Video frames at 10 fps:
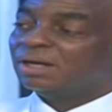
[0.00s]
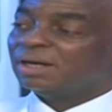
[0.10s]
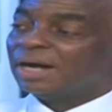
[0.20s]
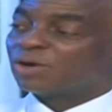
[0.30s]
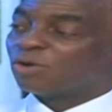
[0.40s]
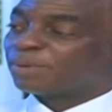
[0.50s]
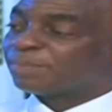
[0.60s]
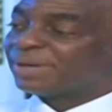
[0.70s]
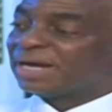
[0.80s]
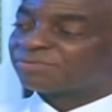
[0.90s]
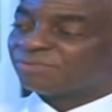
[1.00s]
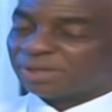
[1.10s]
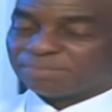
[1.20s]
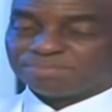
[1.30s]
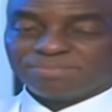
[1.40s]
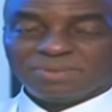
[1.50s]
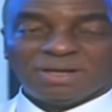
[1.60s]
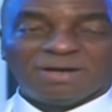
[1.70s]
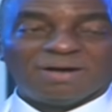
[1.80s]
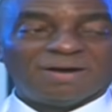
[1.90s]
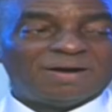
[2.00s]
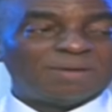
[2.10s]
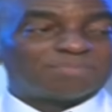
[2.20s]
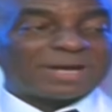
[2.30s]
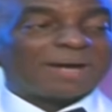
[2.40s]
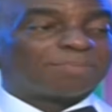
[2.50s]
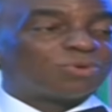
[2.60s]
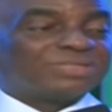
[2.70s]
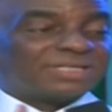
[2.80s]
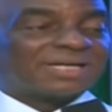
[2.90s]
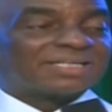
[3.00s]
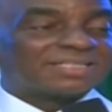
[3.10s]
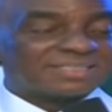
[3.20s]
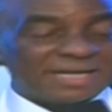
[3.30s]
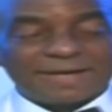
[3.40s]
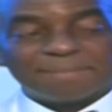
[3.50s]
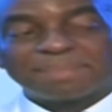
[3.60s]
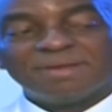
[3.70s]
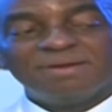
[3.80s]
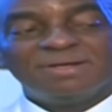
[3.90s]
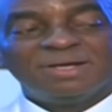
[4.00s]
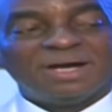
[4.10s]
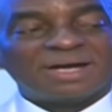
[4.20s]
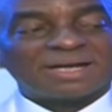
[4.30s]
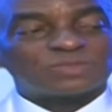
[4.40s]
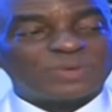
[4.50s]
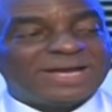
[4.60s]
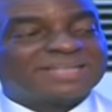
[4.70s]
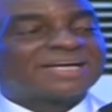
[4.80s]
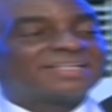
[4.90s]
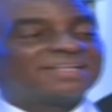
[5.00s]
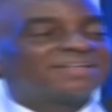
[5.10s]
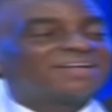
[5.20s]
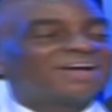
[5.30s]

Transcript: I got prepared for a, uh, a prayer project at a time. And as we entered the